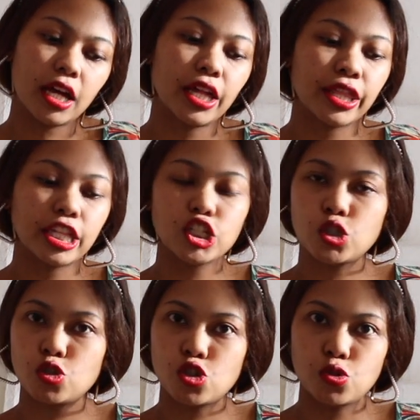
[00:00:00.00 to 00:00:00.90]
they
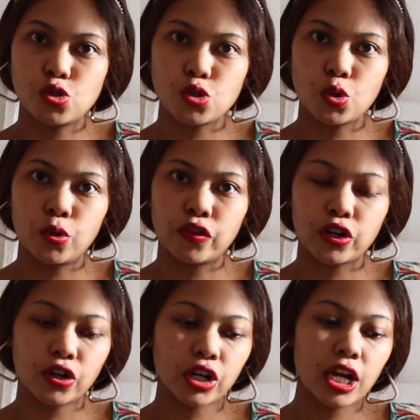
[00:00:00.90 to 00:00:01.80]
should choose you
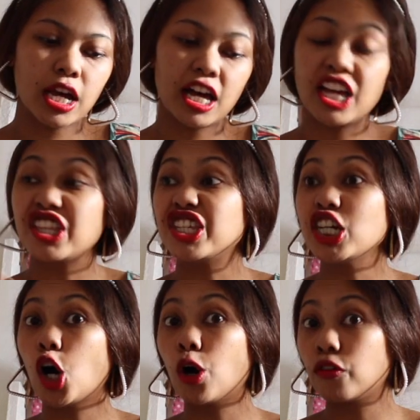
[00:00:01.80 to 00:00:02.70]
over
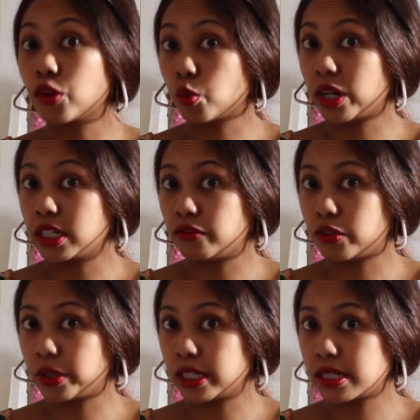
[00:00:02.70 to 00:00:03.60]
the other wedding
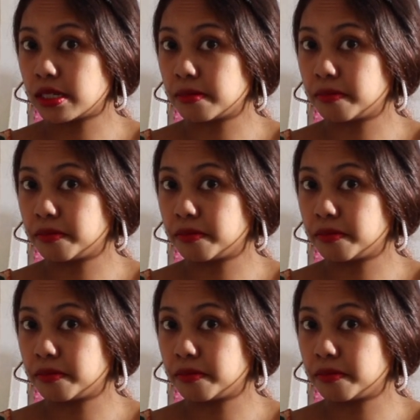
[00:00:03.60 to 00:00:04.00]
florist.